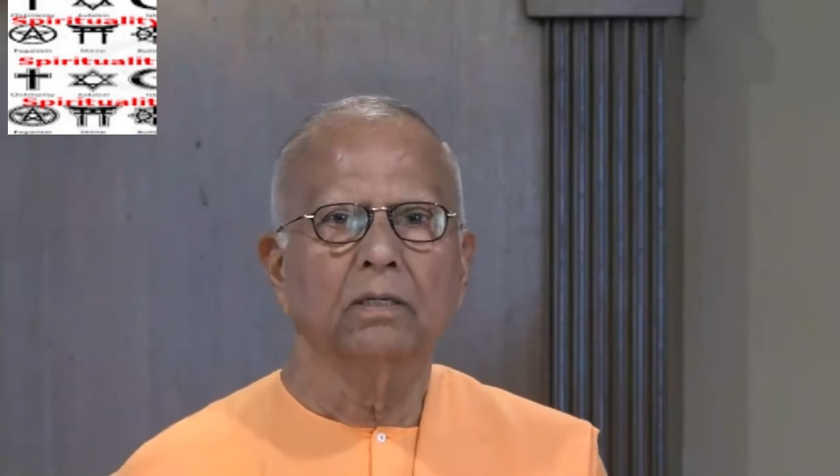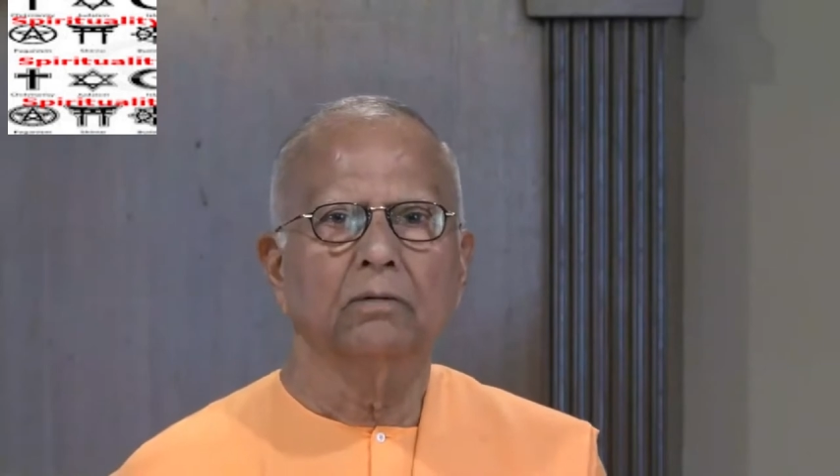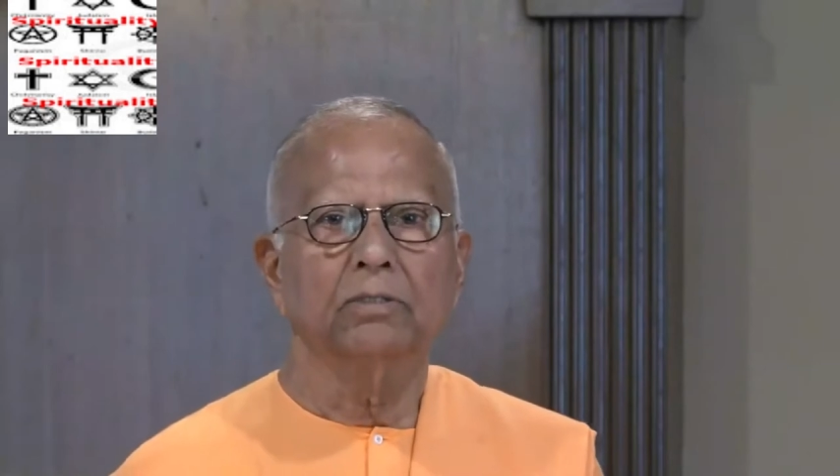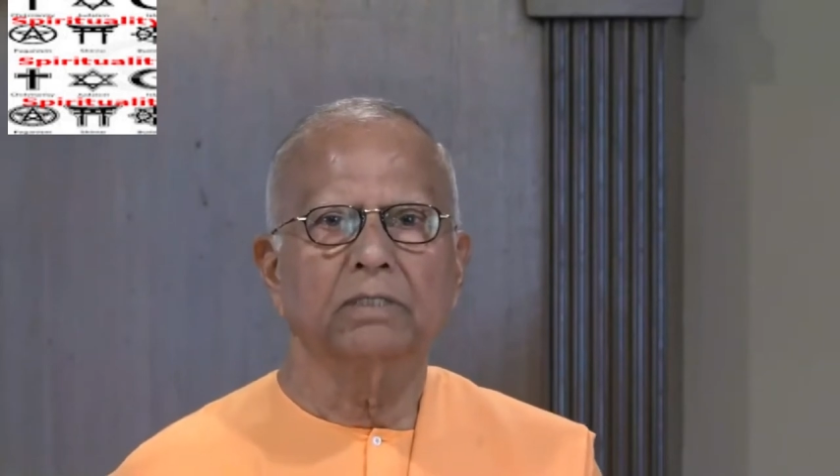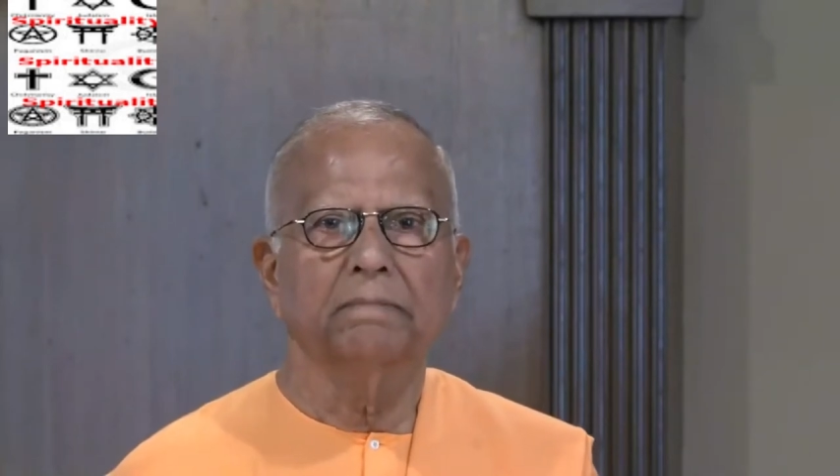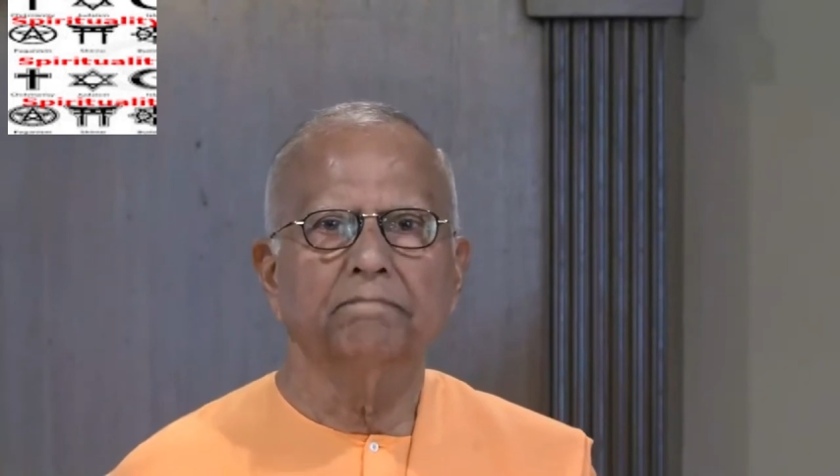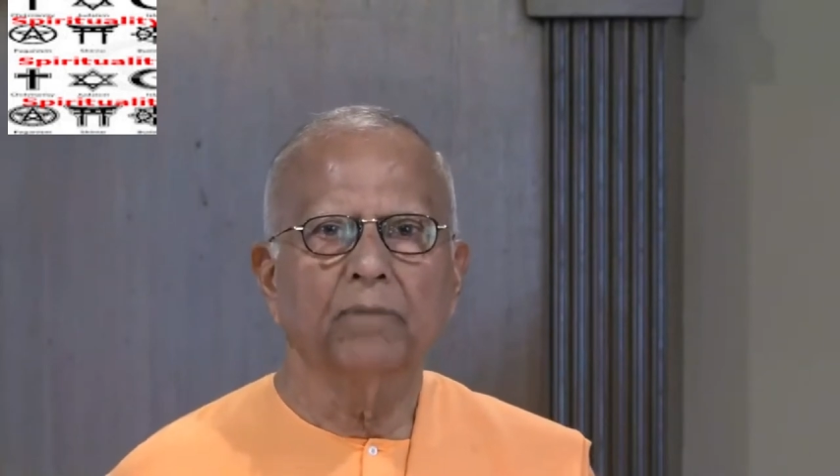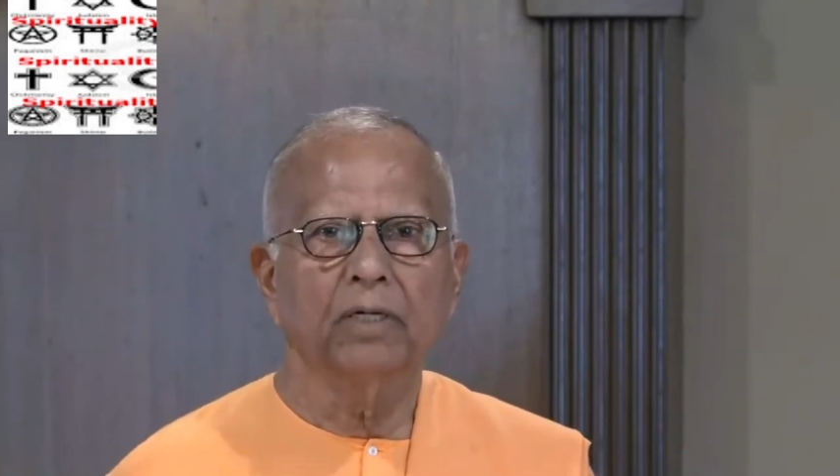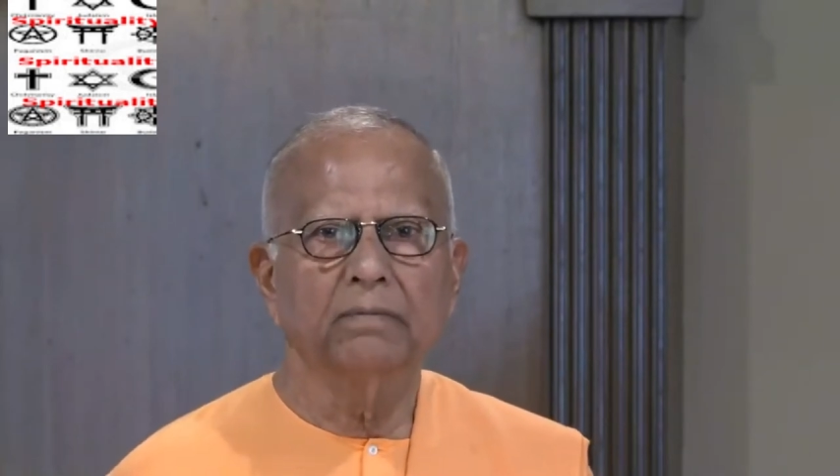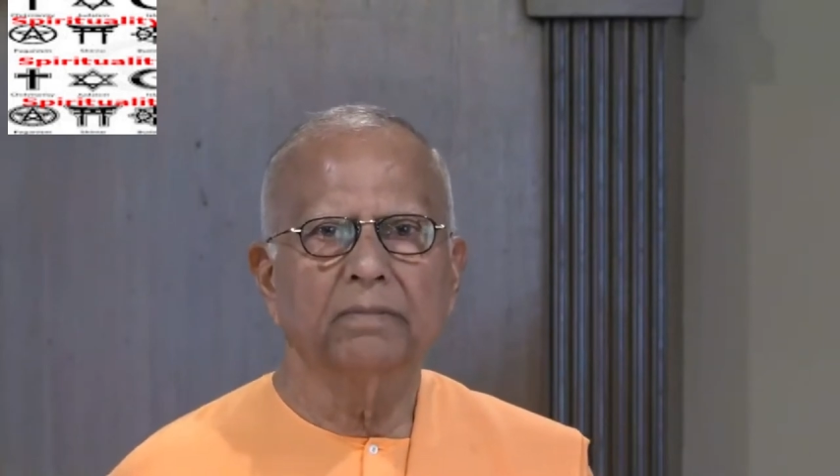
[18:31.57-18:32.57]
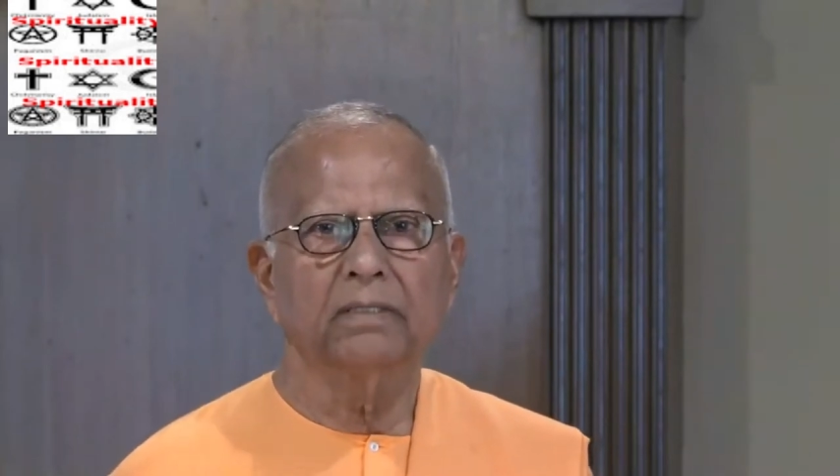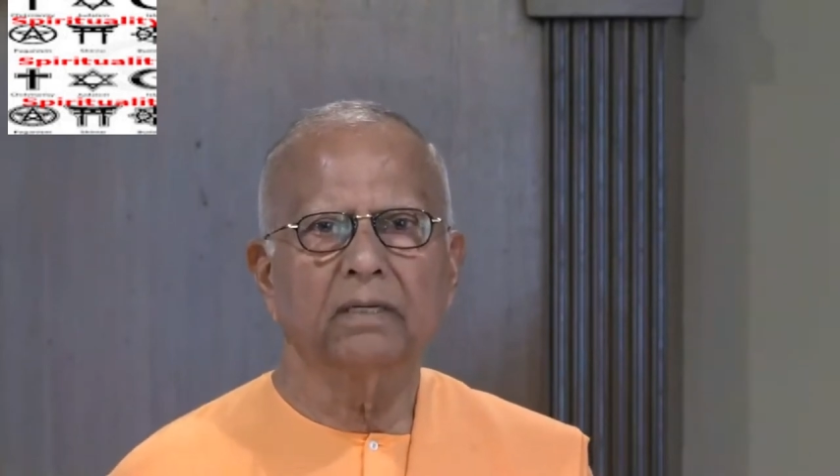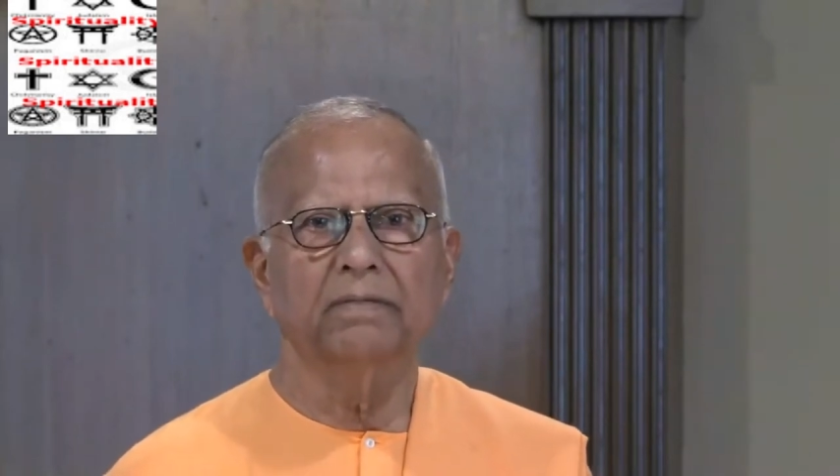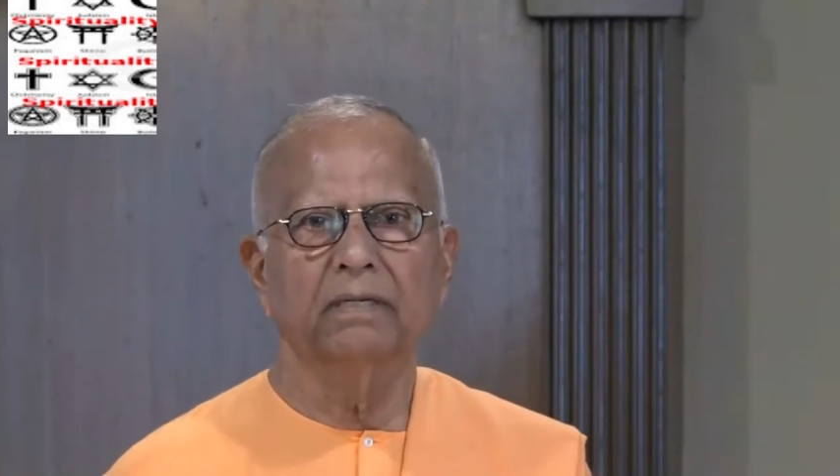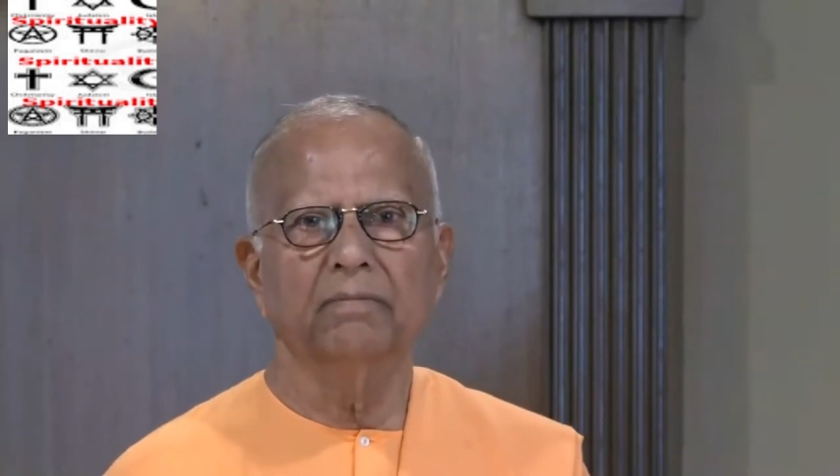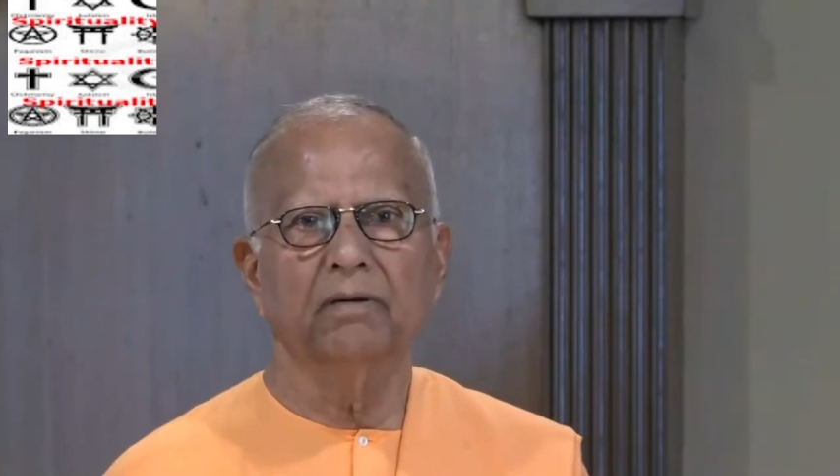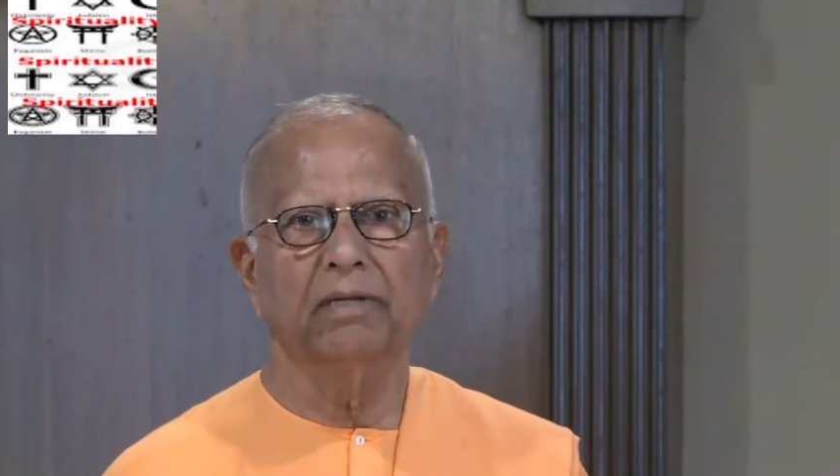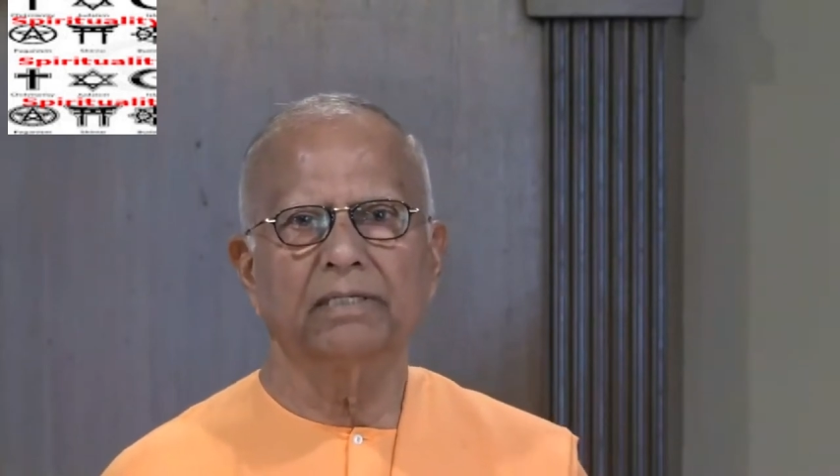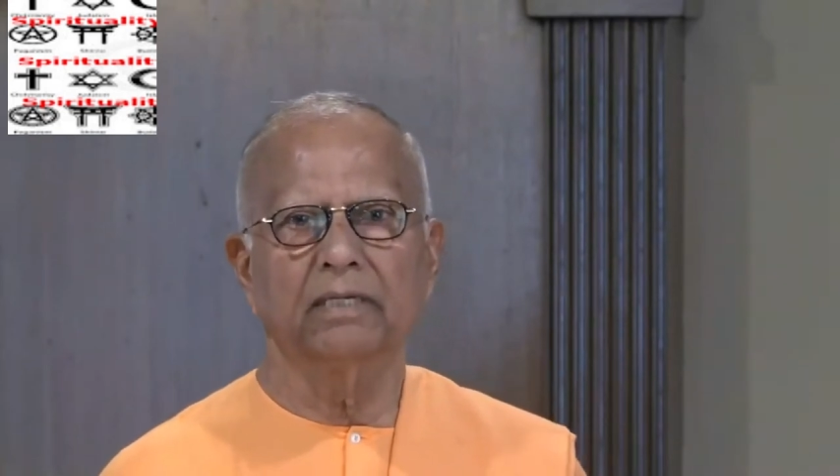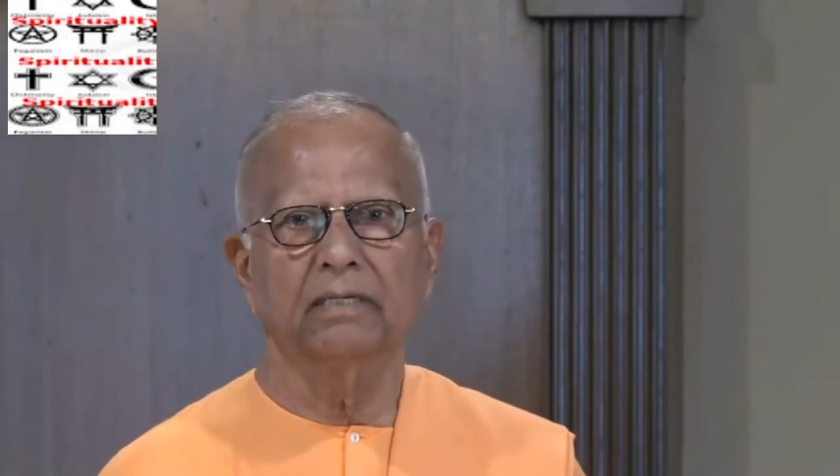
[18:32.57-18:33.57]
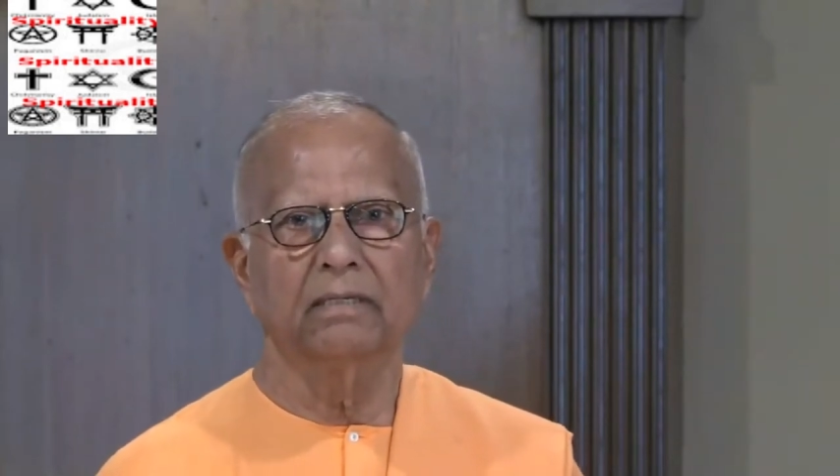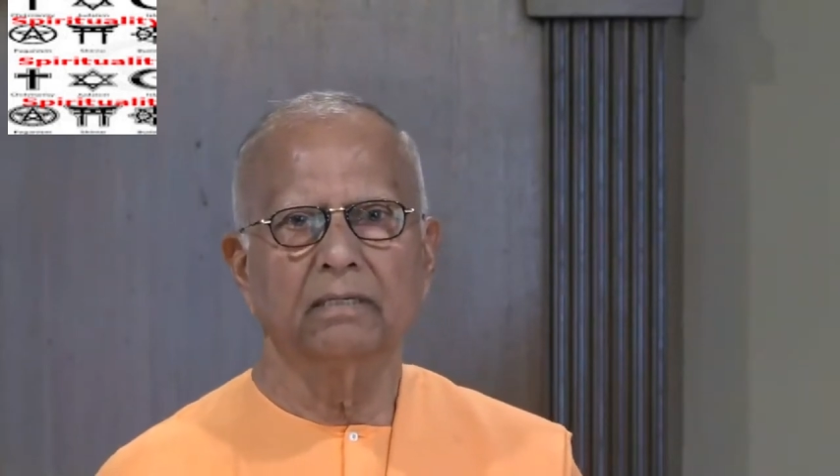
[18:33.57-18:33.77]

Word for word: He was the embodiment of humility.